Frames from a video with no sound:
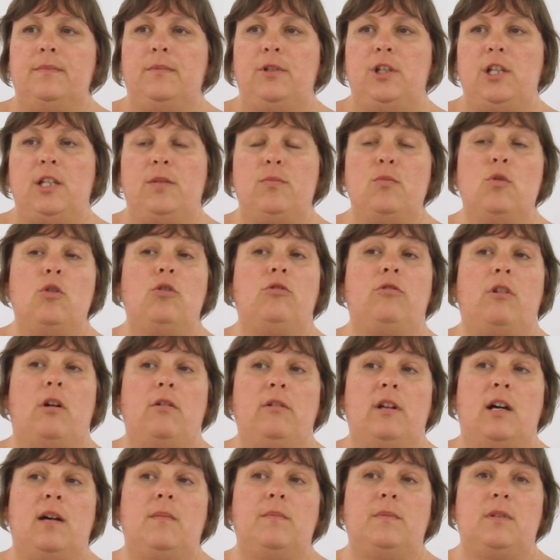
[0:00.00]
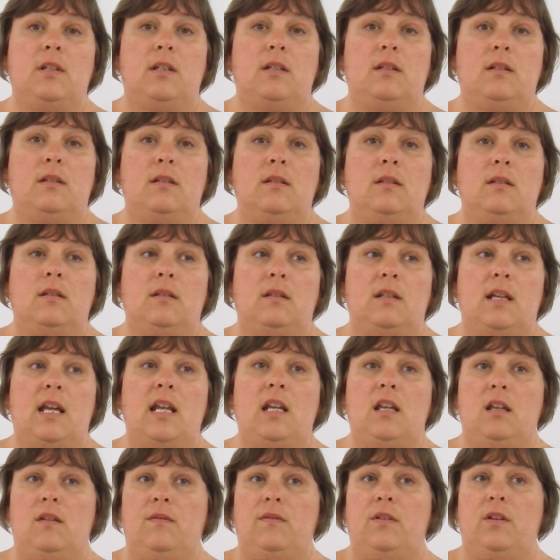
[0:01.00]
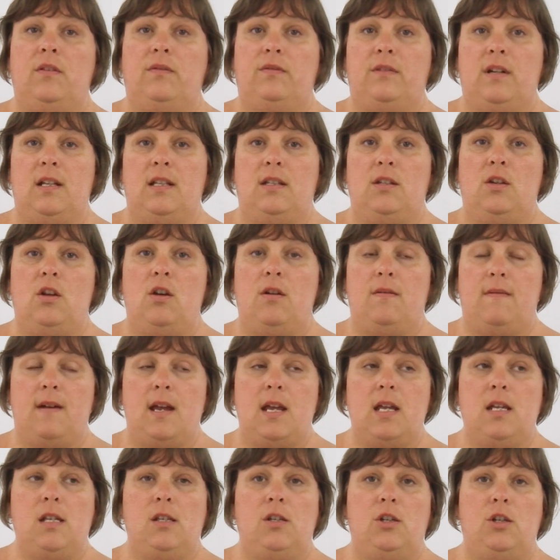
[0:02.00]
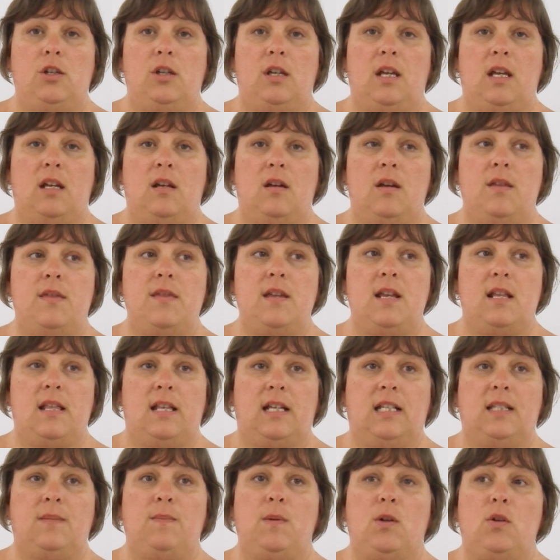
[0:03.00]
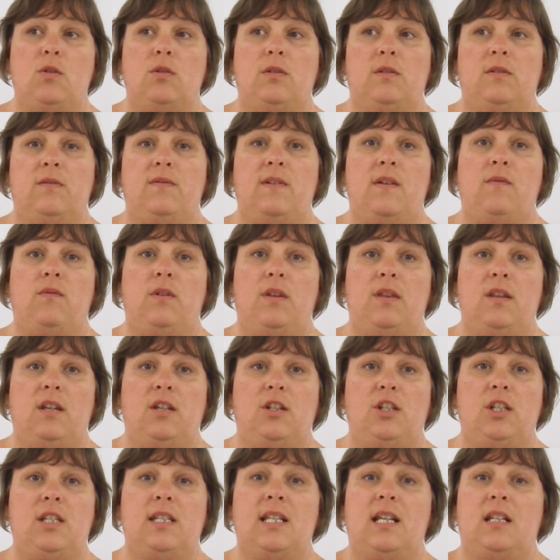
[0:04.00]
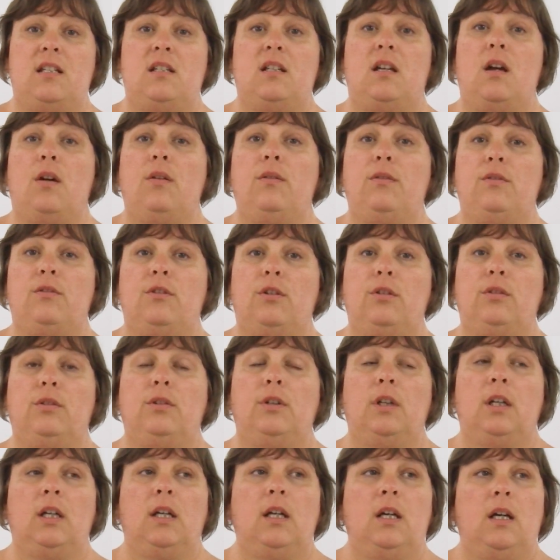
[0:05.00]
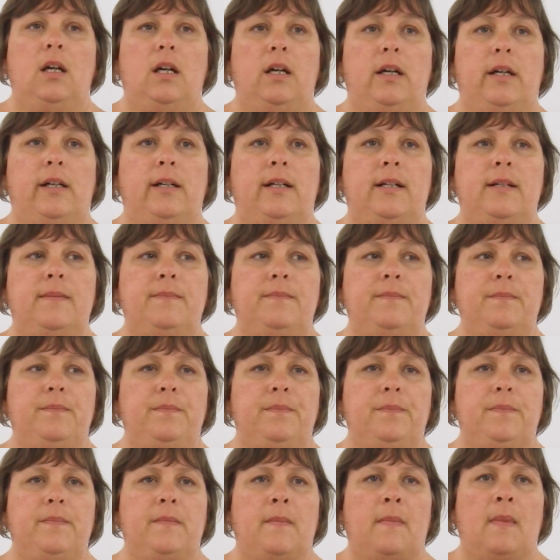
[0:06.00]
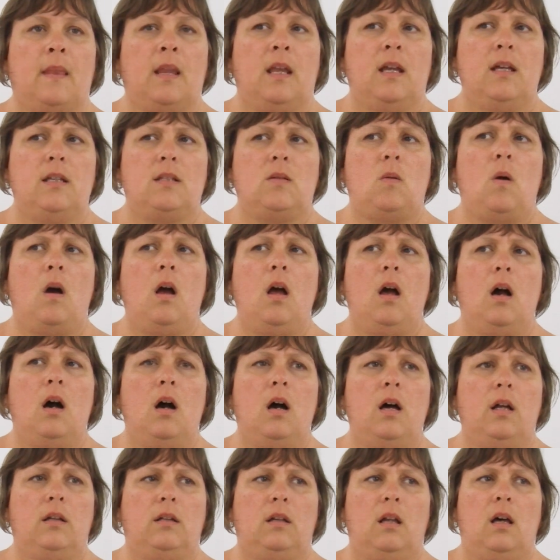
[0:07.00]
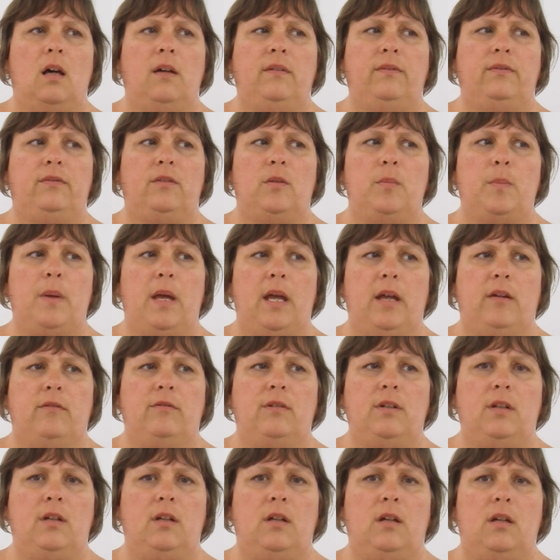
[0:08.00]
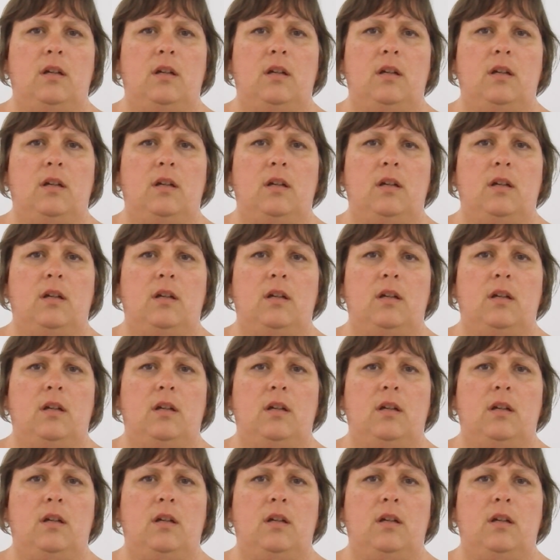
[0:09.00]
She's more grown up than any of her friends her age, and I think that's because of everything she's had to go through. It's quite a hard life for a parent.